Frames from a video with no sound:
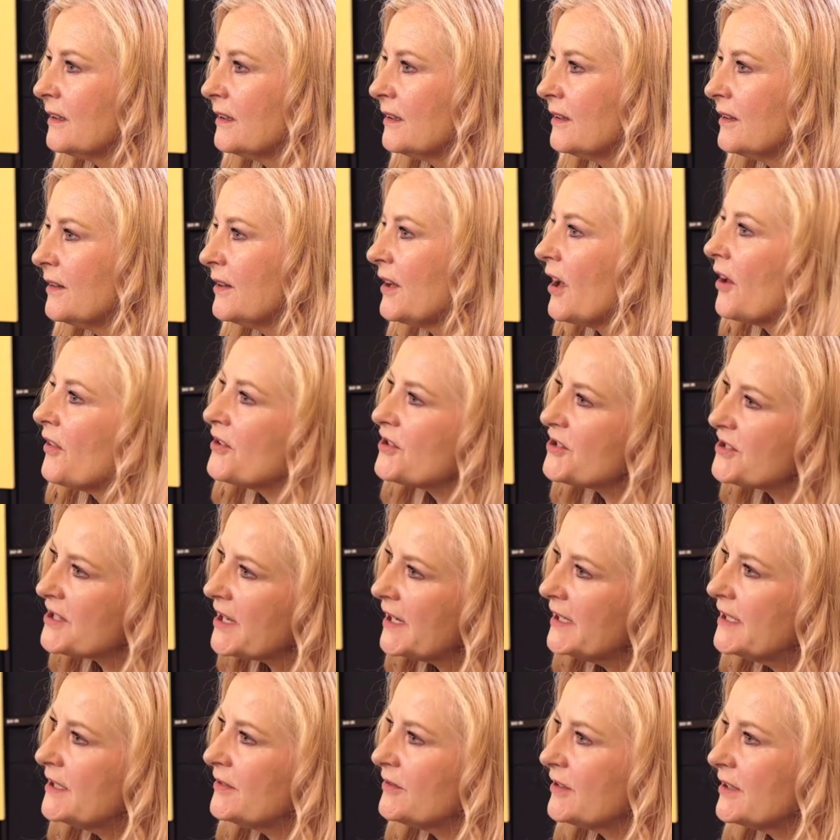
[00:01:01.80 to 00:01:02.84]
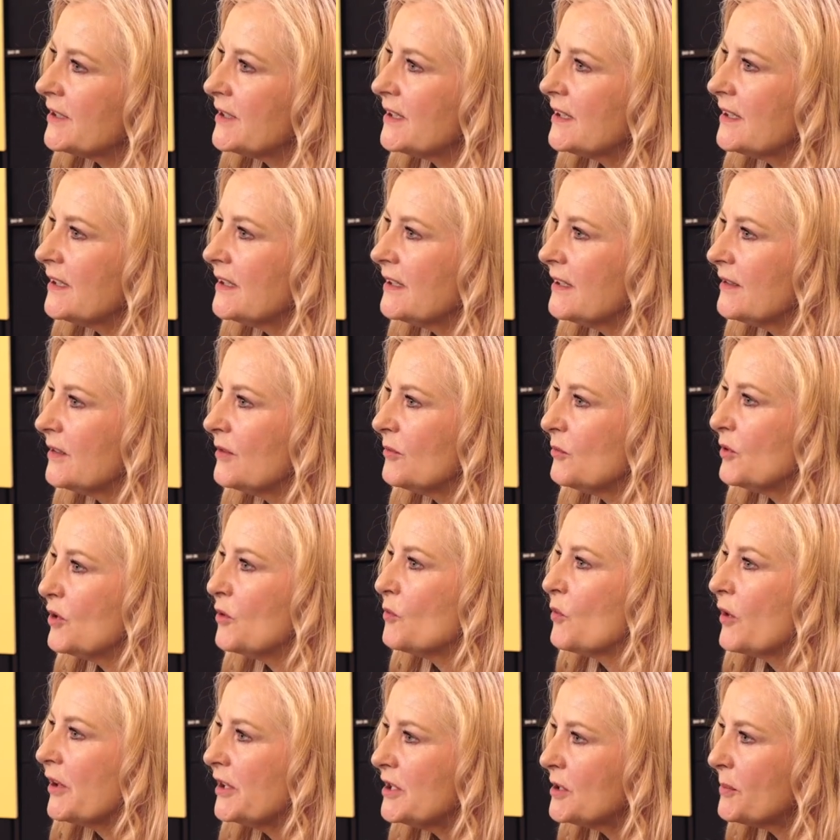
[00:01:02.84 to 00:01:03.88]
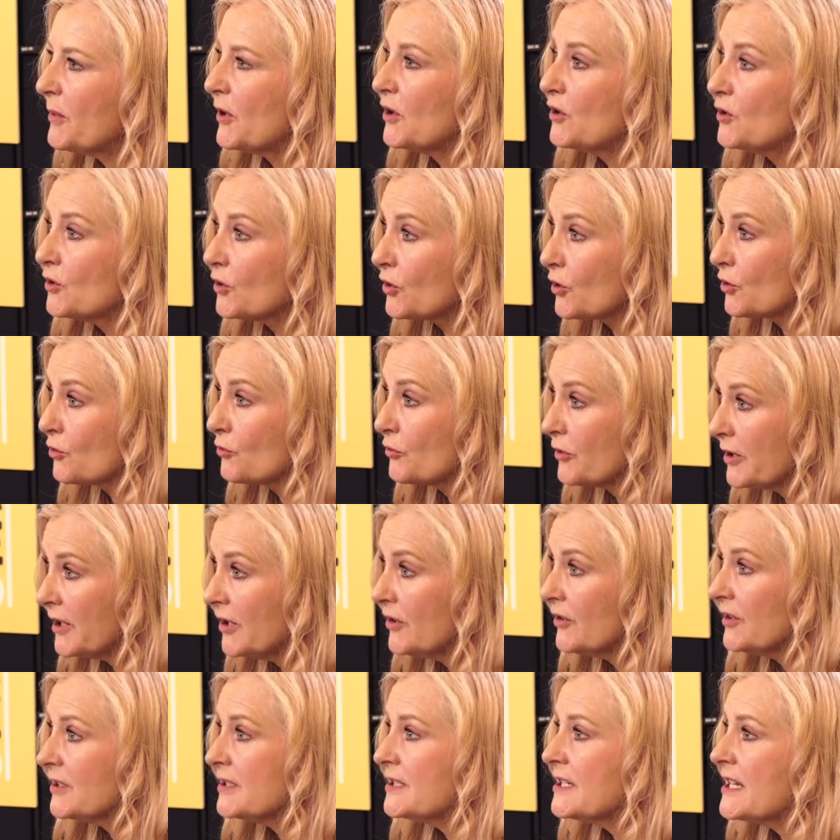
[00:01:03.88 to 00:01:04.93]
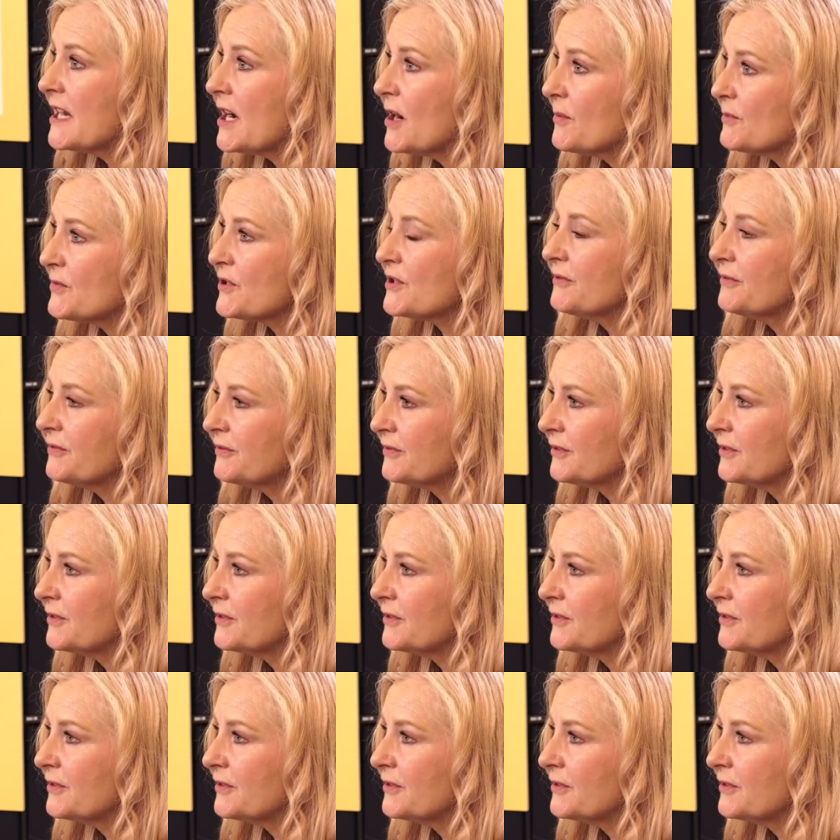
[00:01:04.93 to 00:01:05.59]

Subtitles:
the other side of it? Were you worried about your career in terms of